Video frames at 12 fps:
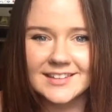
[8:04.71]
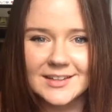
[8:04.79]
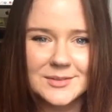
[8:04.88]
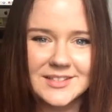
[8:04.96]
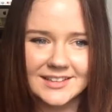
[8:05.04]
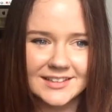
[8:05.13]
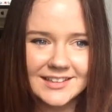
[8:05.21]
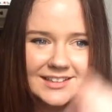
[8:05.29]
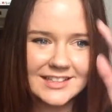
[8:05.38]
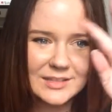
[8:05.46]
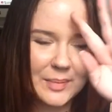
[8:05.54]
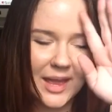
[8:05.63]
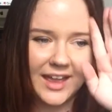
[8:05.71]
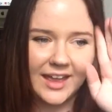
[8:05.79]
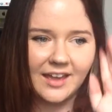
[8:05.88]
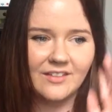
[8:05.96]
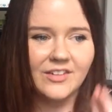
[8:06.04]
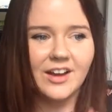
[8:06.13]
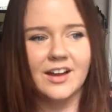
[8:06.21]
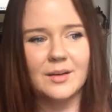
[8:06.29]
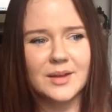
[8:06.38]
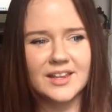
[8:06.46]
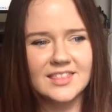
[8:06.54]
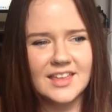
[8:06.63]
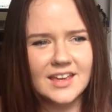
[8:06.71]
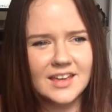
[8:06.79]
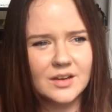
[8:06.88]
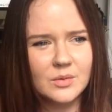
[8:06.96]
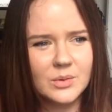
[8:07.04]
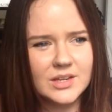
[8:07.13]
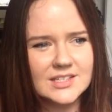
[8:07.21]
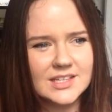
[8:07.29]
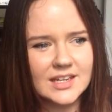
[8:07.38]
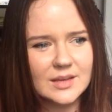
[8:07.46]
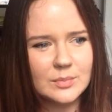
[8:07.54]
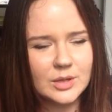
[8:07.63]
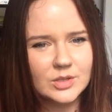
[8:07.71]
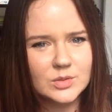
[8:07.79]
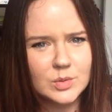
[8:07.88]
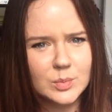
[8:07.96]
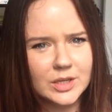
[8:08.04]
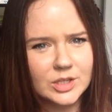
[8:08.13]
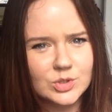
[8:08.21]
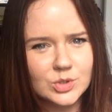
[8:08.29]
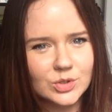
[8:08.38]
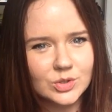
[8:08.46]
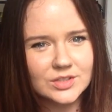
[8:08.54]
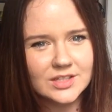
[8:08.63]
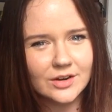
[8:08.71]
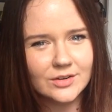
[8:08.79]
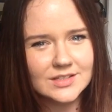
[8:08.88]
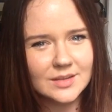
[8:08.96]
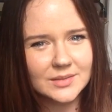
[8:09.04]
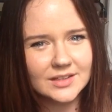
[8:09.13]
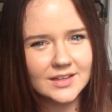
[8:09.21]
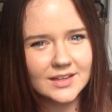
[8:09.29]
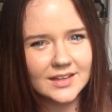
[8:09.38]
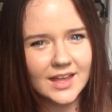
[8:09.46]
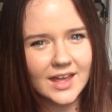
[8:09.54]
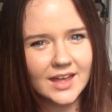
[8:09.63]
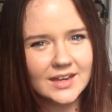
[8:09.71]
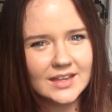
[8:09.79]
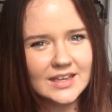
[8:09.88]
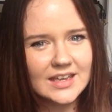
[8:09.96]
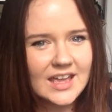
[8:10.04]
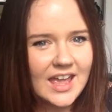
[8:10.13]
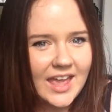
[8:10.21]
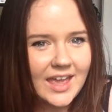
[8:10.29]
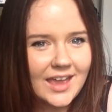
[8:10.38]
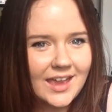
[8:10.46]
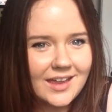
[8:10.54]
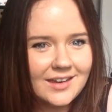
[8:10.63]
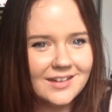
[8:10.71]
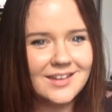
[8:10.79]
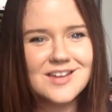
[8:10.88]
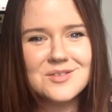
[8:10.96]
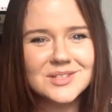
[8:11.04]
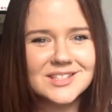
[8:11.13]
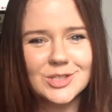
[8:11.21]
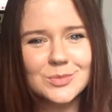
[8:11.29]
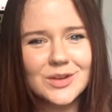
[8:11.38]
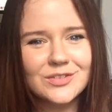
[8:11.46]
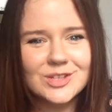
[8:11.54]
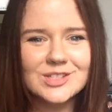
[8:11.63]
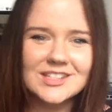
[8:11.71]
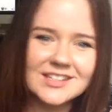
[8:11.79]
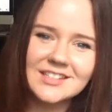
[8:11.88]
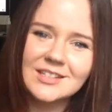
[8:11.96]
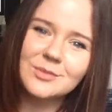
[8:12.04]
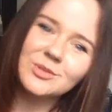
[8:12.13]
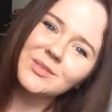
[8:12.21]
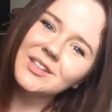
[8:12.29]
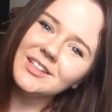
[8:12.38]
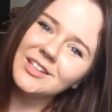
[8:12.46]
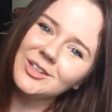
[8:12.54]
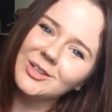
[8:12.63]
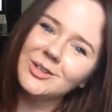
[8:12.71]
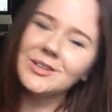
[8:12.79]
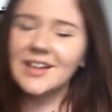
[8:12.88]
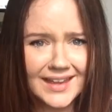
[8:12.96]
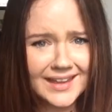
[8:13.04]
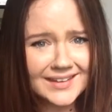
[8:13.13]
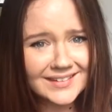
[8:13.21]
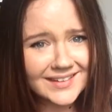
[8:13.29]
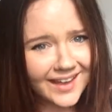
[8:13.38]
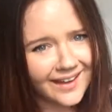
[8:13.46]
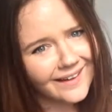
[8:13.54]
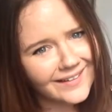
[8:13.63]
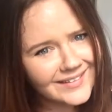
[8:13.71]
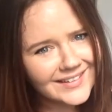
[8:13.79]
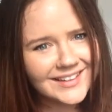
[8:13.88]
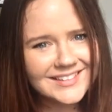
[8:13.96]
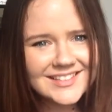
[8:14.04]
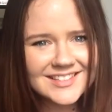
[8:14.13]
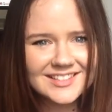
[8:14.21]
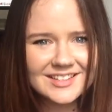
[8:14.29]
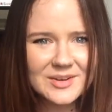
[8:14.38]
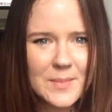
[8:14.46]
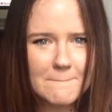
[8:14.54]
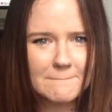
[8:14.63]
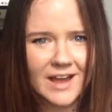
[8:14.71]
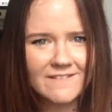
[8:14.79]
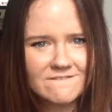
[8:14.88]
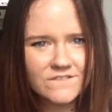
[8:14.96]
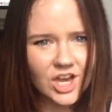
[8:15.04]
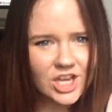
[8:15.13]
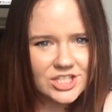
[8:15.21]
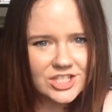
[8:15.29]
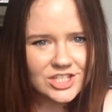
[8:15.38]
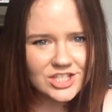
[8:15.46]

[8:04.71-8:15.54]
It was the littlest peck ever, but I think we did it because we were playing Truth or Dare or something like that, and it was still my first kiss, and it was really cute. And yeah, that's my first.